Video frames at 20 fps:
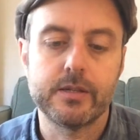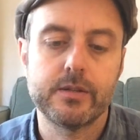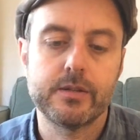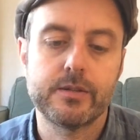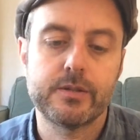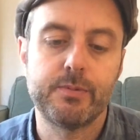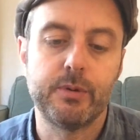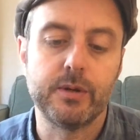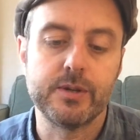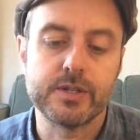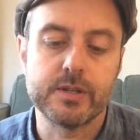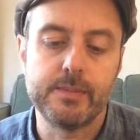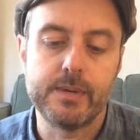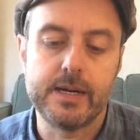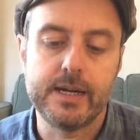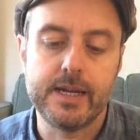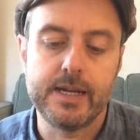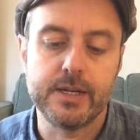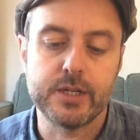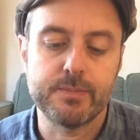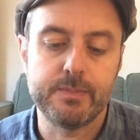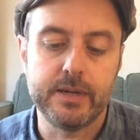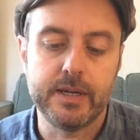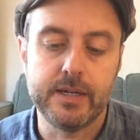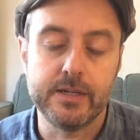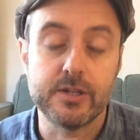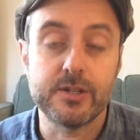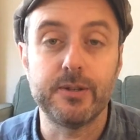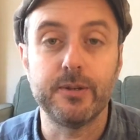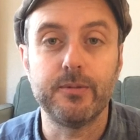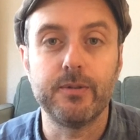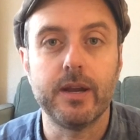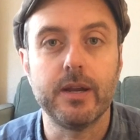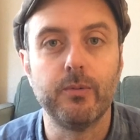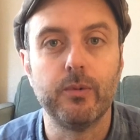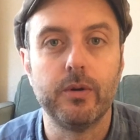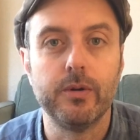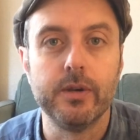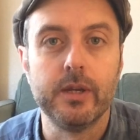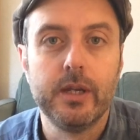sprung to mind as being just a great
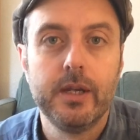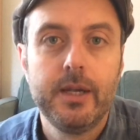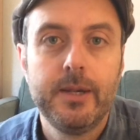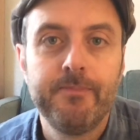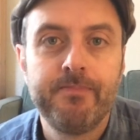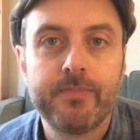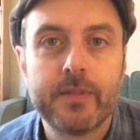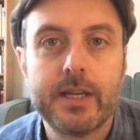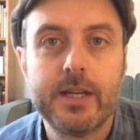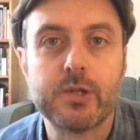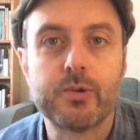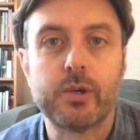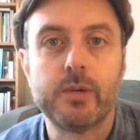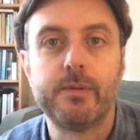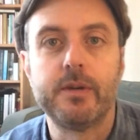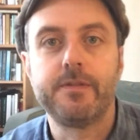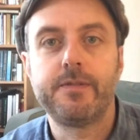one. It's one of my